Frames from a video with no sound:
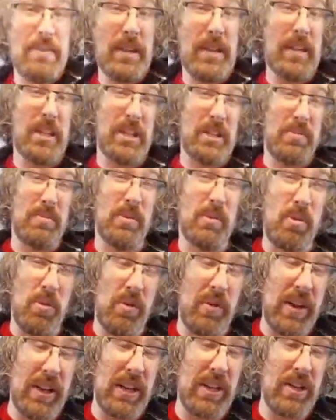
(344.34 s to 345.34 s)

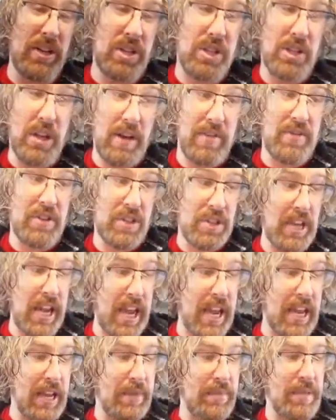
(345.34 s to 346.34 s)
exploring of
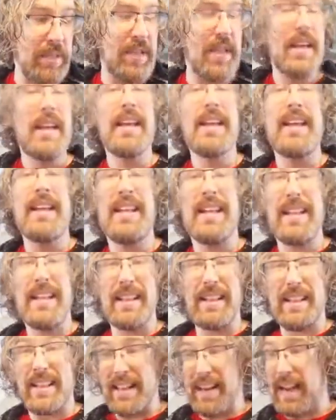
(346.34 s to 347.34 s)
shapes
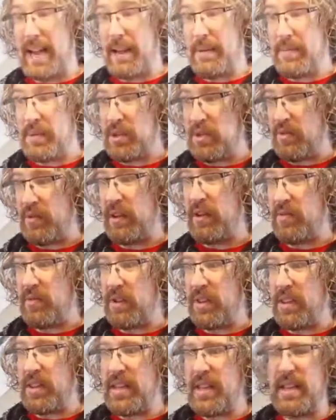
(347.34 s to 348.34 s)
that I'm doing
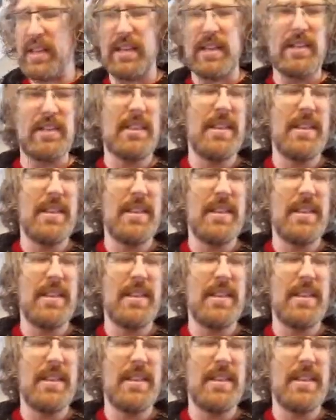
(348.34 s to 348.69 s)
with these?